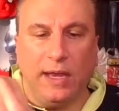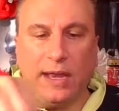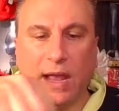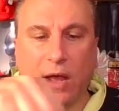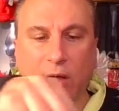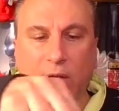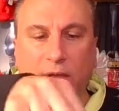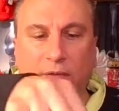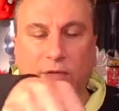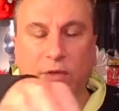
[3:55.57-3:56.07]

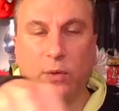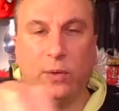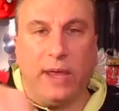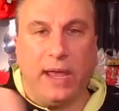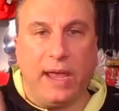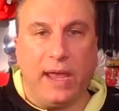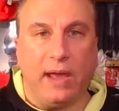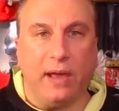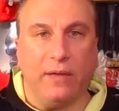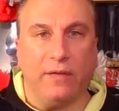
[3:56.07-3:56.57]
Now, if you
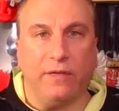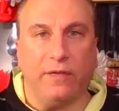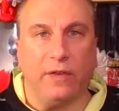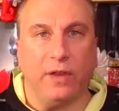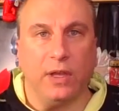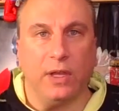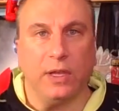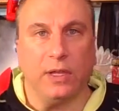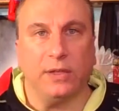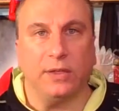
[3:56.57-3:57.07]
have
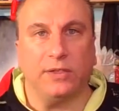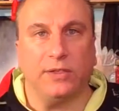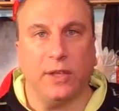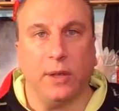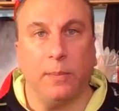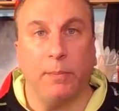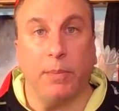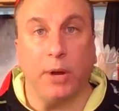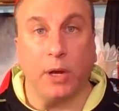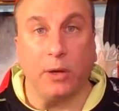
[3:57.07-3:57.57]

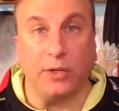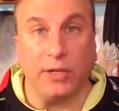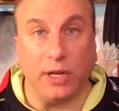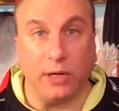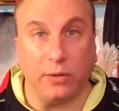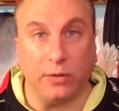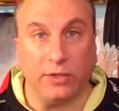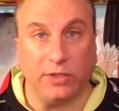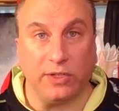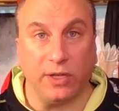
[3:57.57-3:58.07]
some
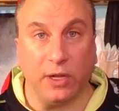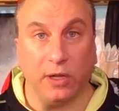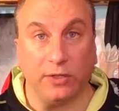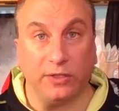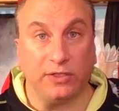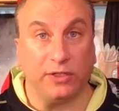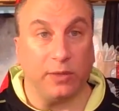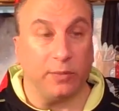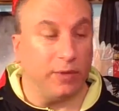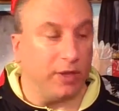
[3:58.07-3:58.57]
bartender
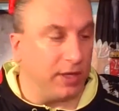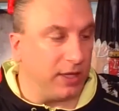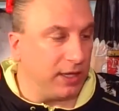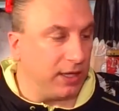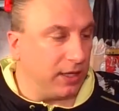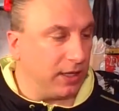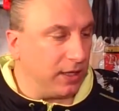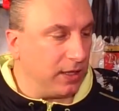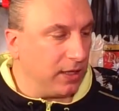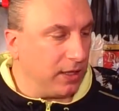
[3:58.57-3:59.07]
salt,
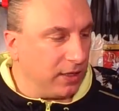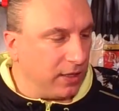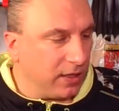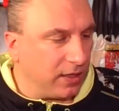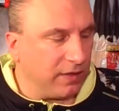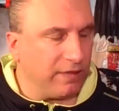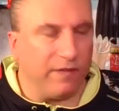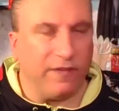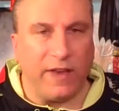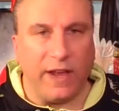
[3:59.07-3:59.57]
you
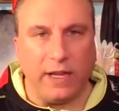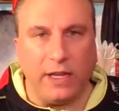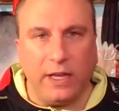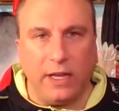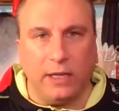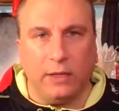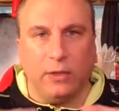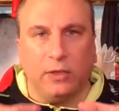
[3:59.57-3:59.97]
could find it,